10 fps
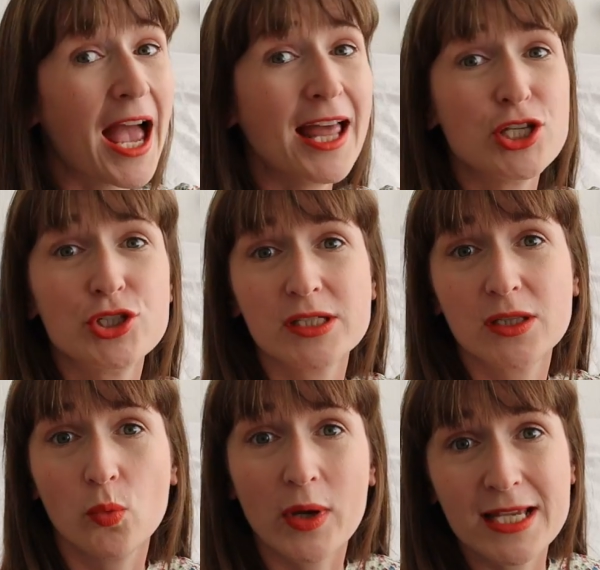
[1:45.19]
and it's
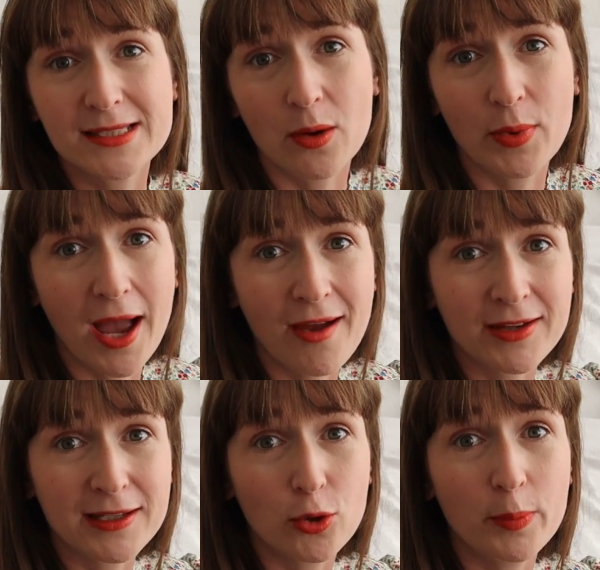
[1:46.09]
just the wheeze that we're
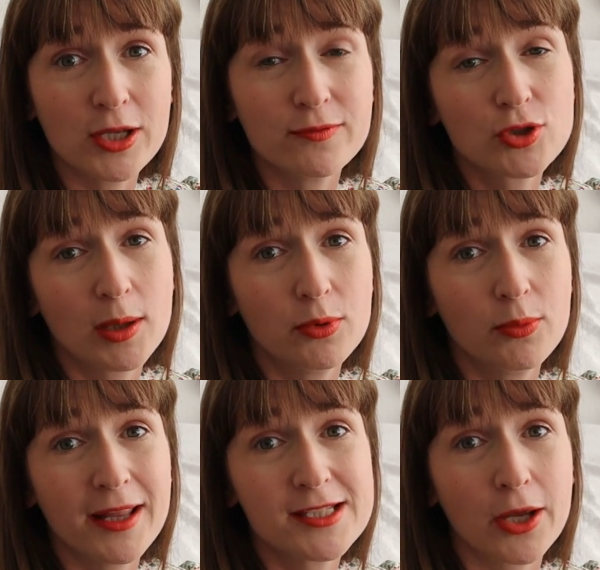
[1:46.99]
having a little bit of trouble with.